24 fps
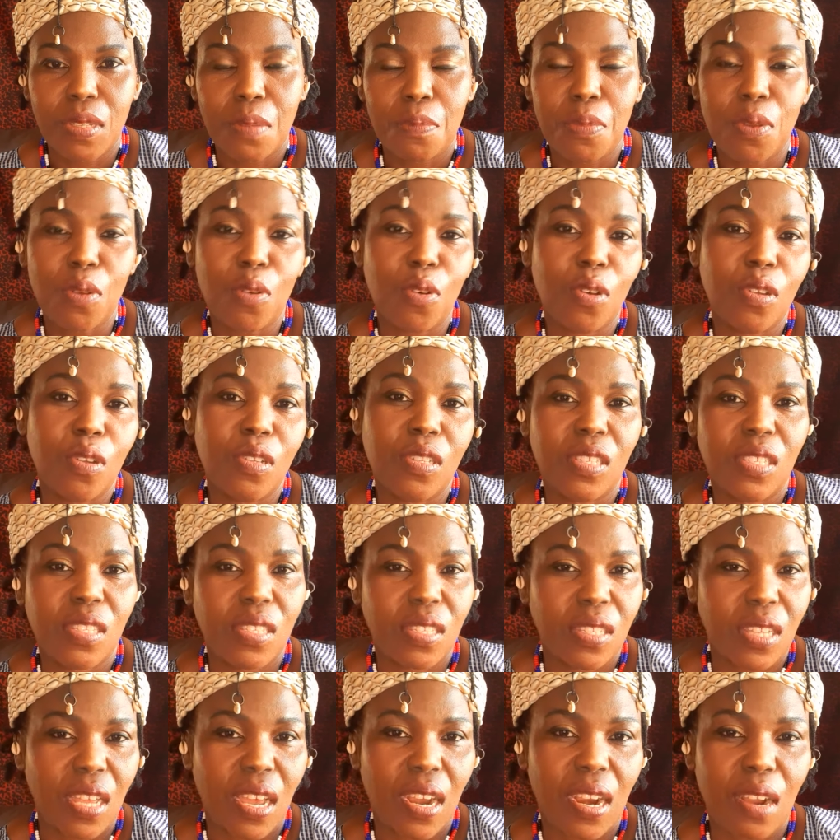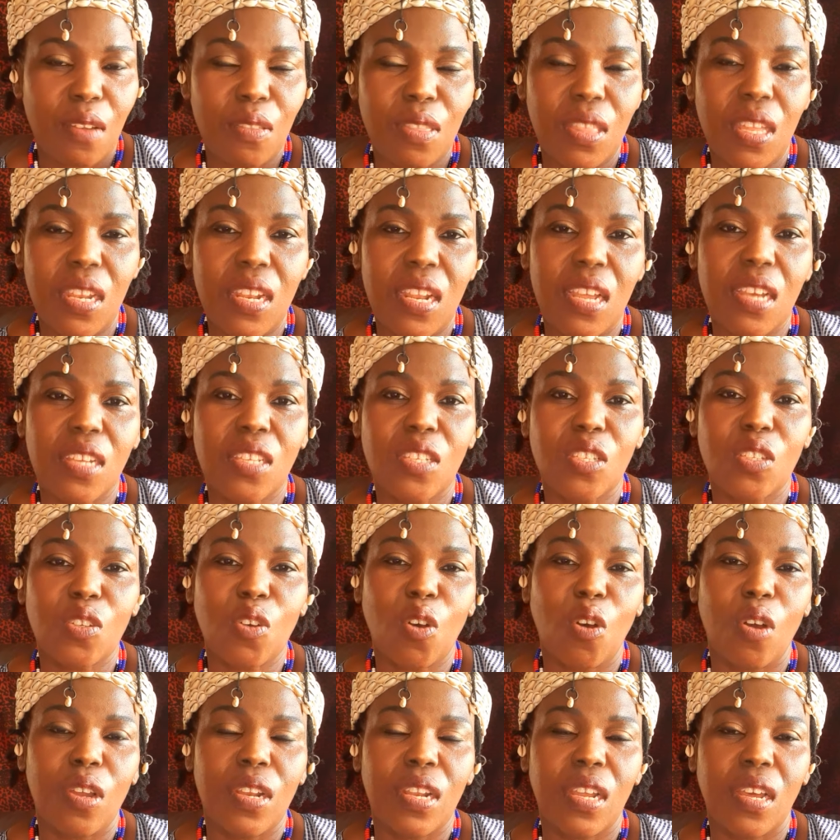Because around the next
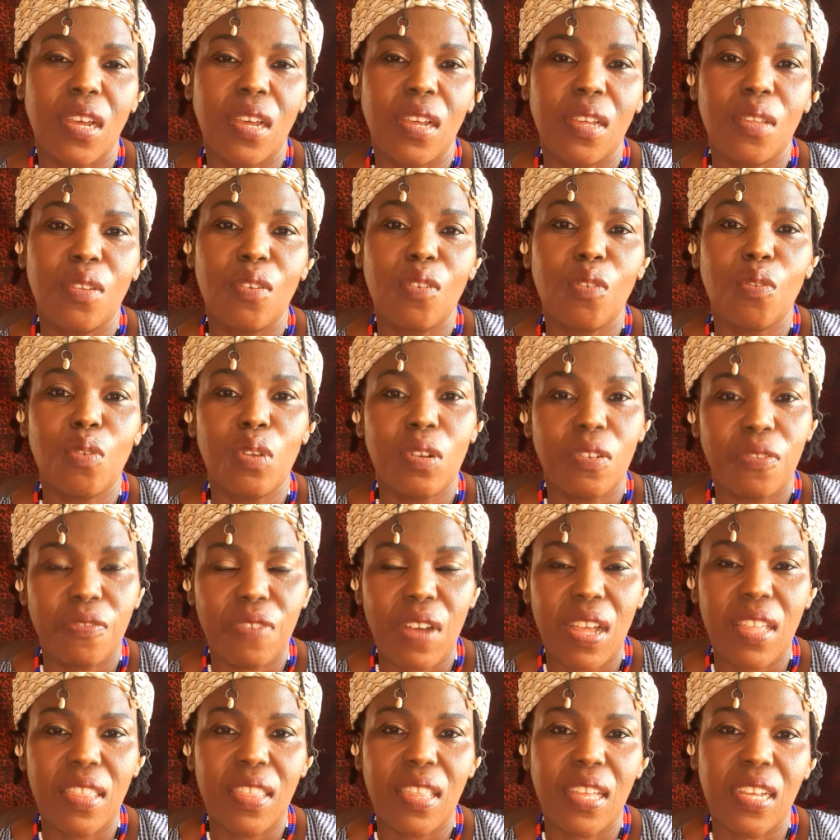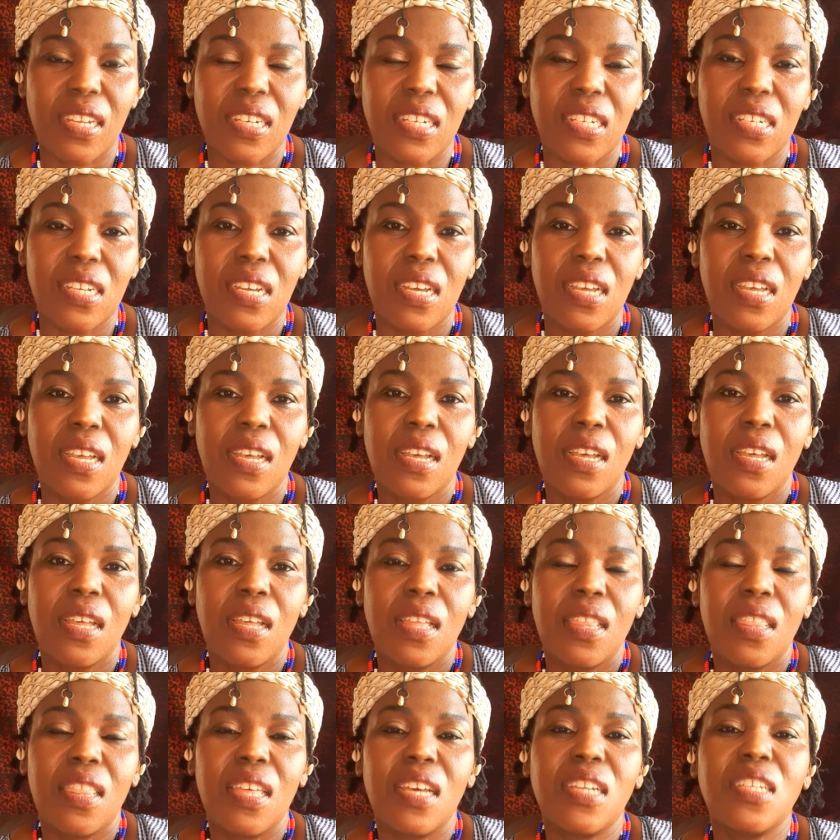corner, you will find that
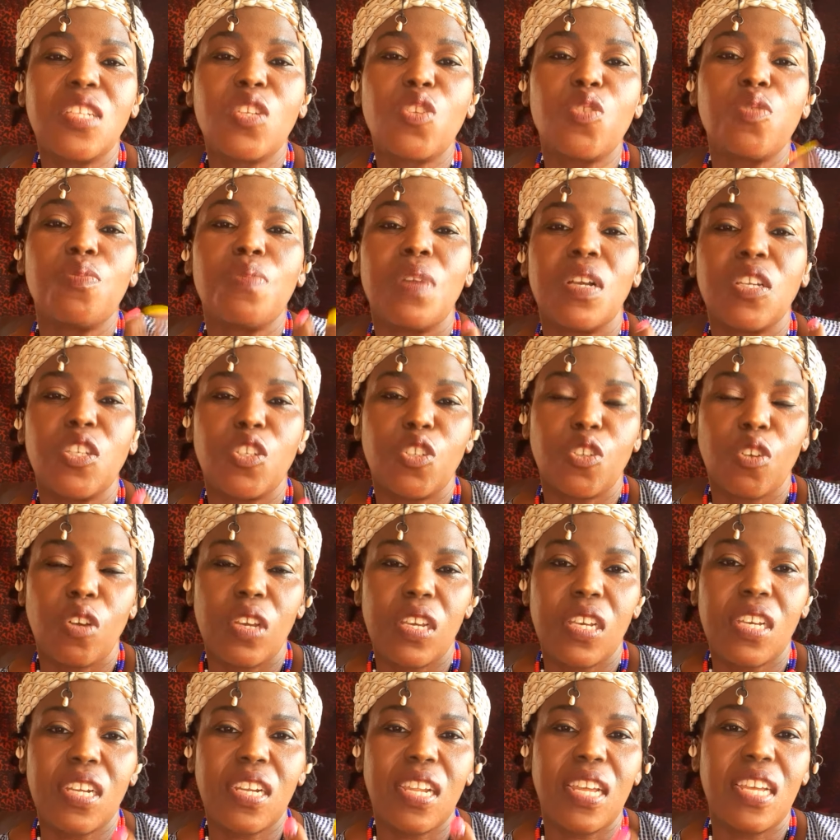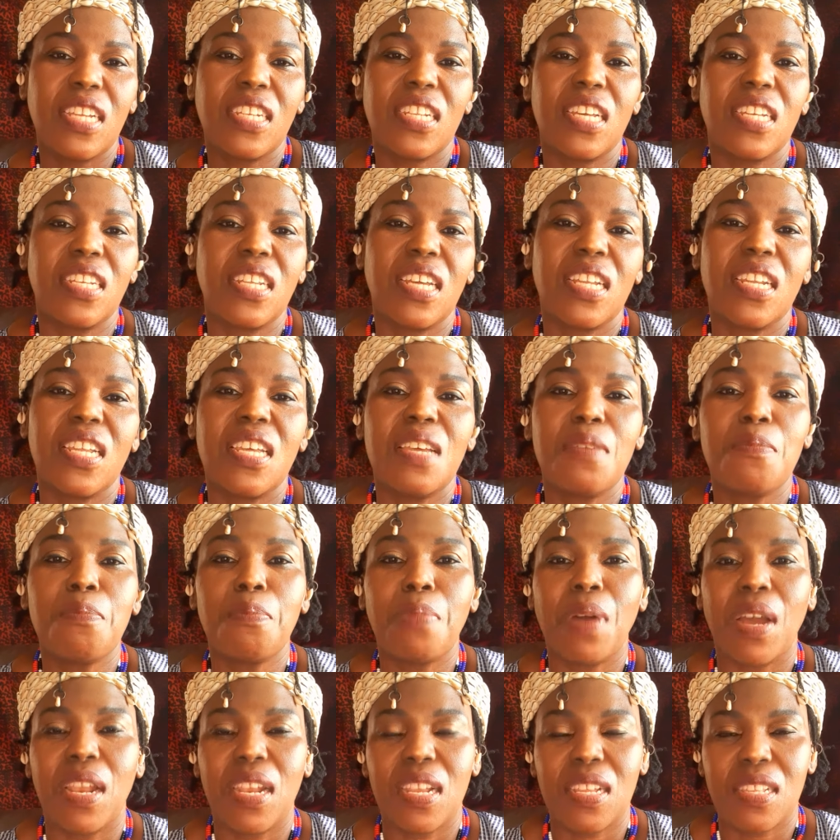that too much joy created an
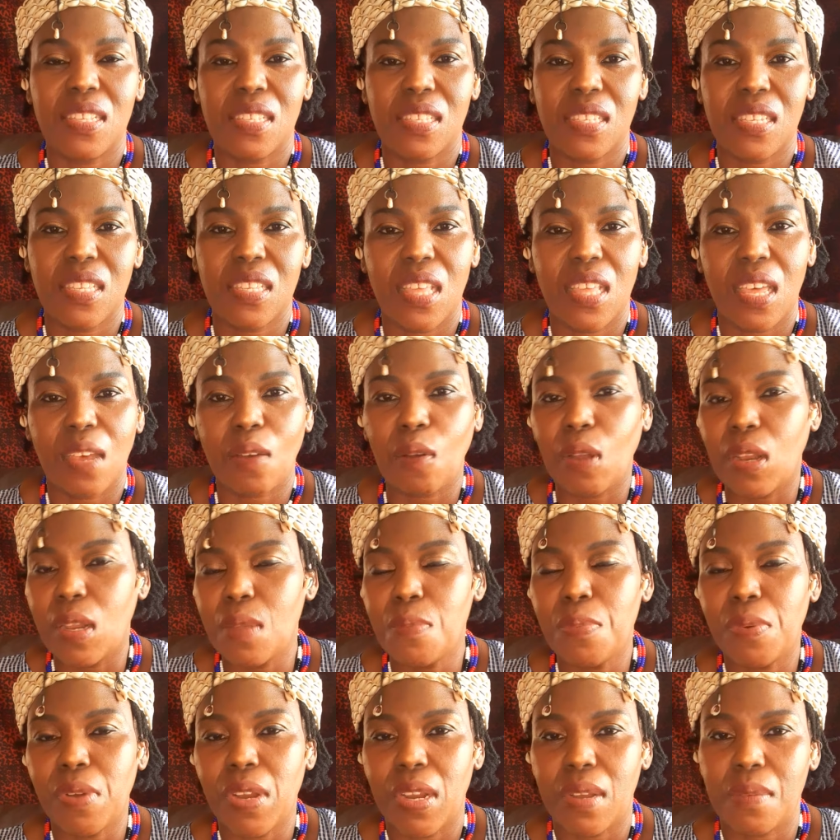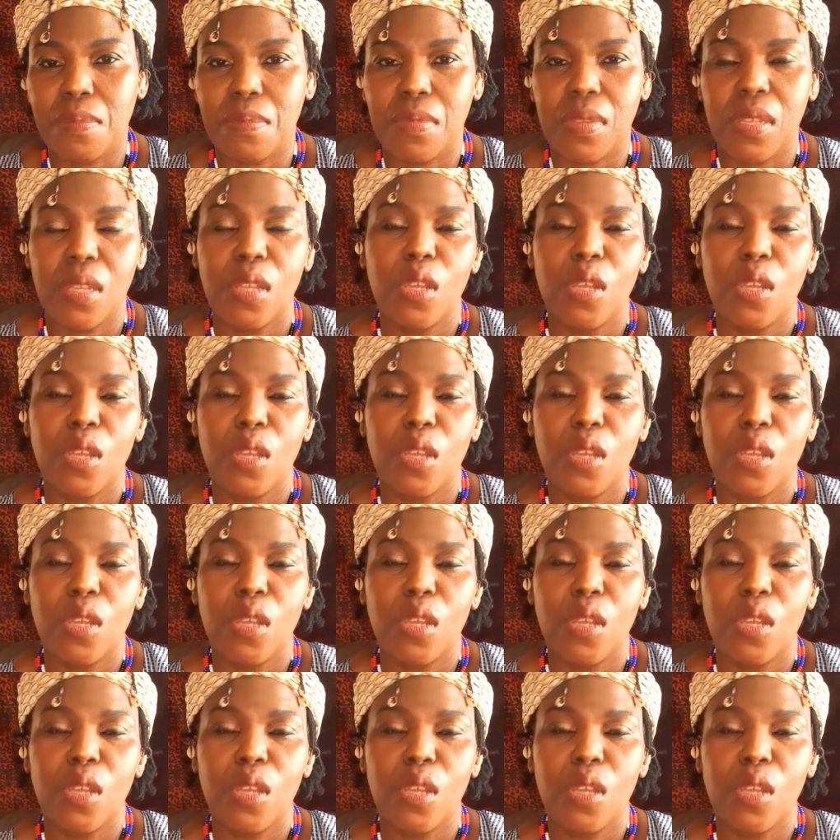imbalance equilibrium.